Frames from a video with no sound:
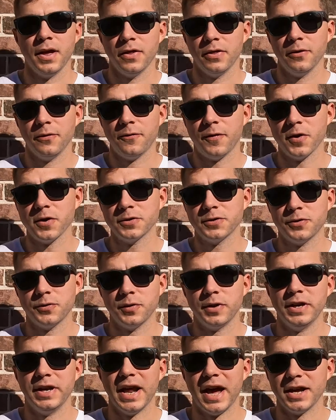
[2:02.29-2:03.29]
The first
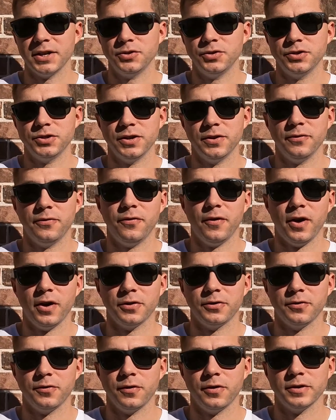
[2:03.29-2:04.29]
three, nitrogen,
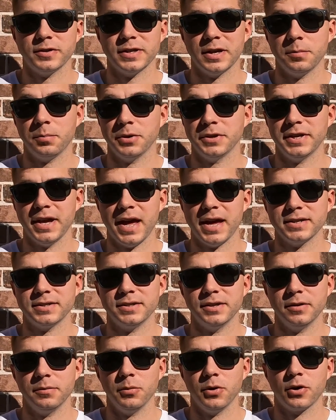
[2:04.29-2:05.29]
phosphorus, and
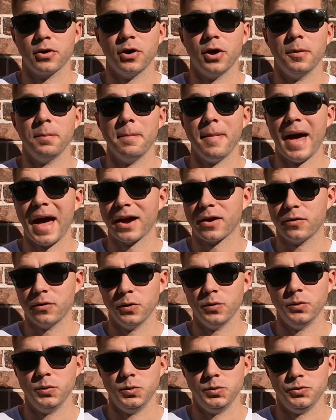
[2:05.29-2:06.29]
potassium, are called
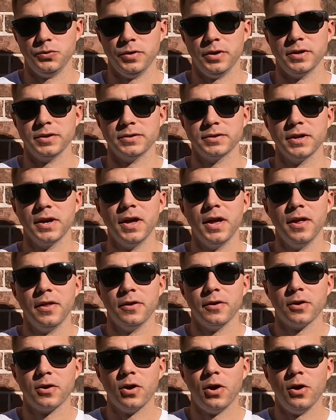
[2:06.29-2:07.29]
macronutrients.
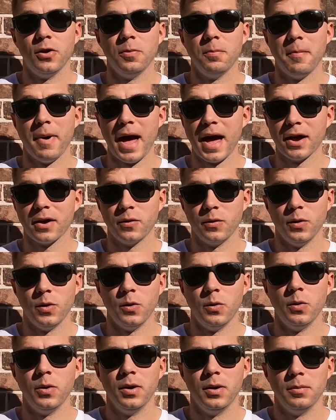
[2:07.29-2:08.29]
They're called
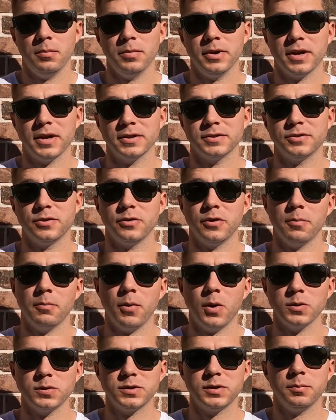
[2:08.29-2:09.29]
macro because they're the
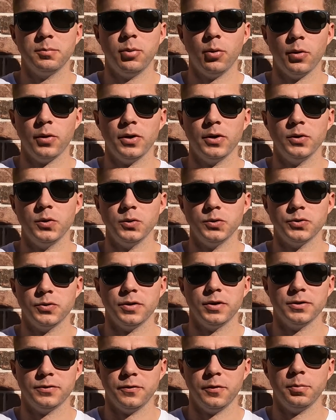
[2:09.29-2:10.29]
most important
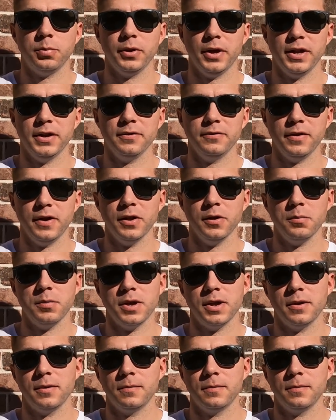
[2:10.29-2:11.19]
nutrients for plant development.